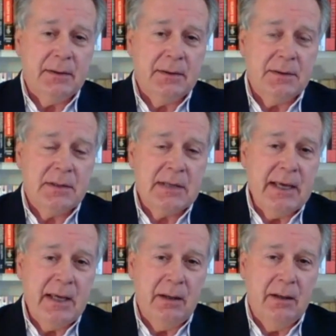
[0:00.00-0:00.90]

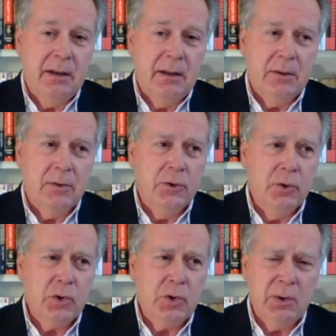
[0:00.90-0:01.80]
saying
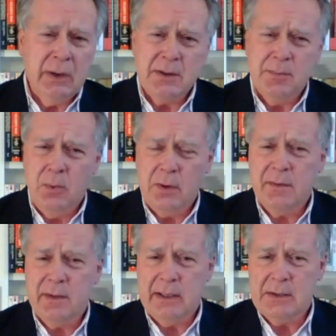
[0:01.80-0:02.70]
neutral and
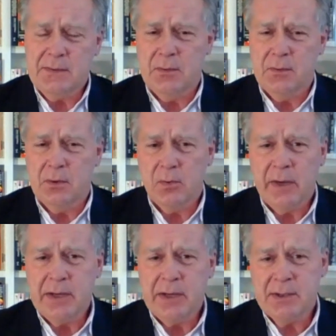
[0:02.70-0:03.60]
supportive things for
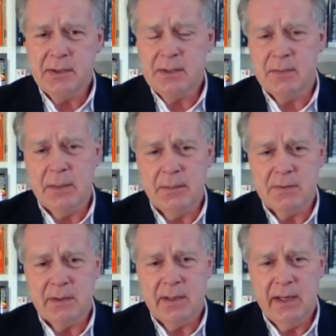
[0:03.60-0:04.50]
racists and members of
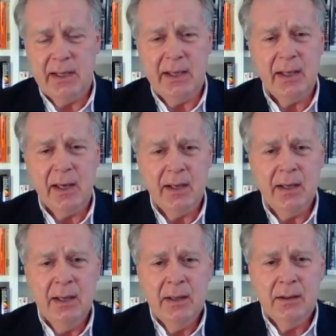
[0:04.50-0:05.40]
the
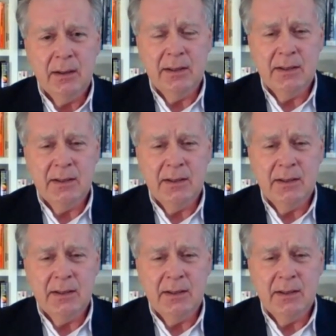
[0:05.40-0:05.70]
KKK uh,